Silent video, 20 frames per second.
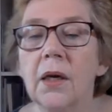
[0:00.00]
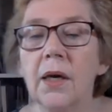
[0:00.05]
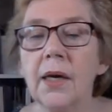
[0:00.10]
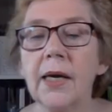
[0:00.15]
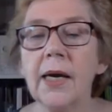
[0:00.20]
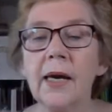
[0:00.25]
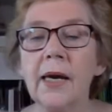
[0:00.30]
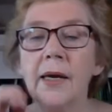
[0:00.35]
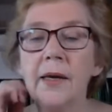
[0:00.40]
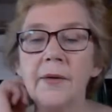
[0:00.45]

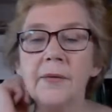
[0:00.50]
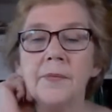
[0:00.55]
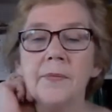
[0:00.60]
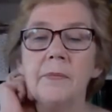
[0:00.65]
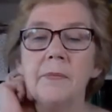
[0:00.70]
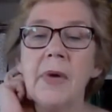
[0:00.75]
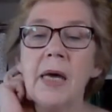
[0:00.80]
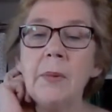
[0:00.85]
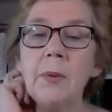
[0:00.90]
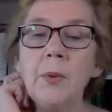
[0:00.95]
Okay.
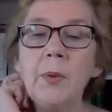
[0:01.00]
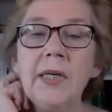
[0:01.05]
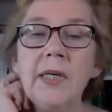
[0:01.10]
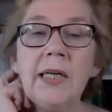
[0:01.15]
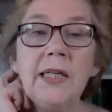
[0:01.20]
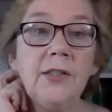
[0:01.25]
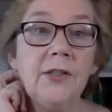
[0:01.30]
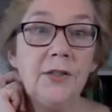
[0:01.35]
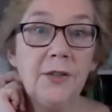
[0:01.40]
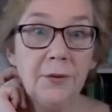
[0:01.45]
Maybe we
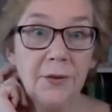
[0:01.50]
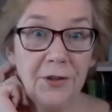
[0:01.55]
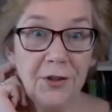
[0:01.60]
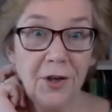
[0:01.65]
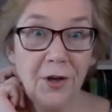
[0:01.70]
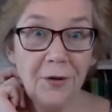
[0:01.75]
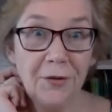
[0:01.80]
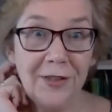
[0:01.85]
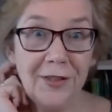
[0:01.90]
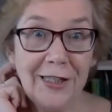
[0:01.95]
need to do a
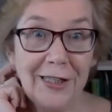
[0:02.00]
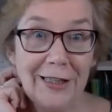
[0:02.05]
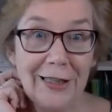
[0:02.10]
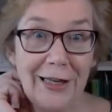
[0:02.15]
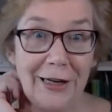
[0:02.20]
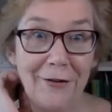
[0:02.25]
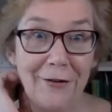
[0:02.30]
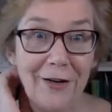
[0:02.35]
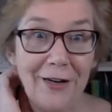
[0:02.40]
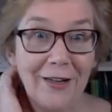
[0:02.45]
show on
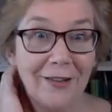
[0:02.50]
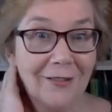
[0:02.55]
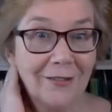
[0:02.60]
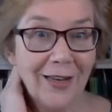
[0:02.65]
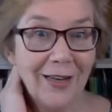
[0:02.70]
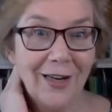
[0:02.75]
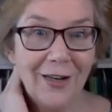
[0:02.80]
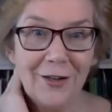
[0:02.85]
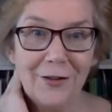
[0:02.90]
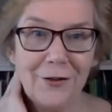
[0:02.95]
decluttering,
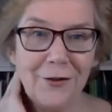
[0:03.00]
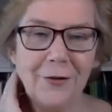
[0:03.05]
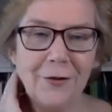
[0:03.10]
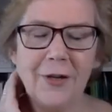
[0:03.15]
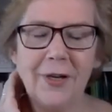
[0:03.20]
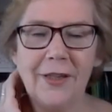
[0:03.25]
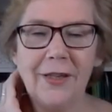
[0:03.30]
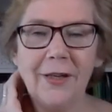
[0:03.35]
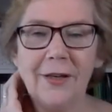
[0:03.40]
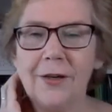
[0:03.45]
how to do
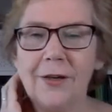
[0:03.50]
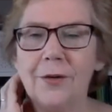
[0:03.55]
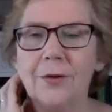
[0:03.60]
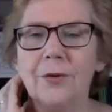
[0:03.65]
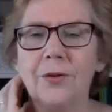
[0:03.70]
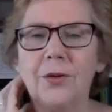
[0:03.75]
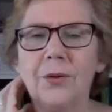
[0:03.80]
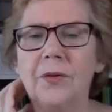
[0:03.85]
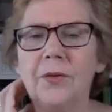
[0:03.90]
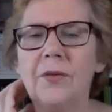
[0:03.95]
it. I think you
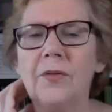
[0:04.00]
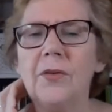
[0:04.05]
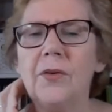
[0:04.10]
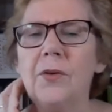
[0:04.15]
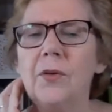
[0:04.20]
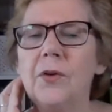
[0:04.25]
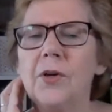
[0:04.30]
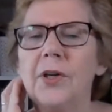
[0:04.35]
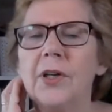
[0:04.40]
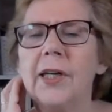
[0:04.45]
know you've
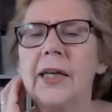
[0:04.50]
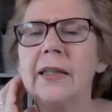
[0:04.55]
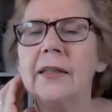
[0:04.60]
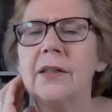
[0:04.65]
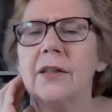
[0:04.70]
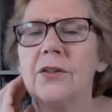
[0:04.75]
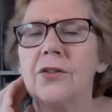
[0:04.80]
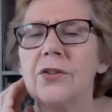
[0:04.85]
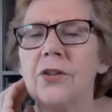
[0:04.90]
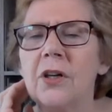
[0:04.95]
all got it
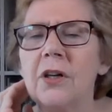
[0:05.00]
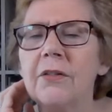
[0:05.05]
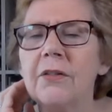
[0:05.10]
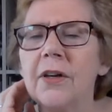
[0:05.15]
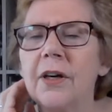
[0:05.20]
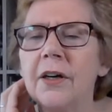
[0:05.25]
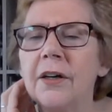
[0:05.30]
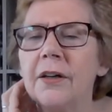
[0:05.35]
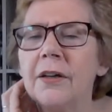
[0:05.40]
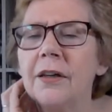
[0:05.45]
under control
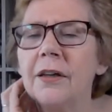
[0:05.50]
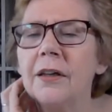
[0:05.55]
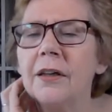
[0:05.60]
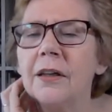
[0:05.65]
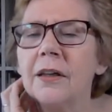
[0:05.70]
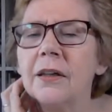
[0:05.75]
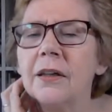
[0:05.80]
though.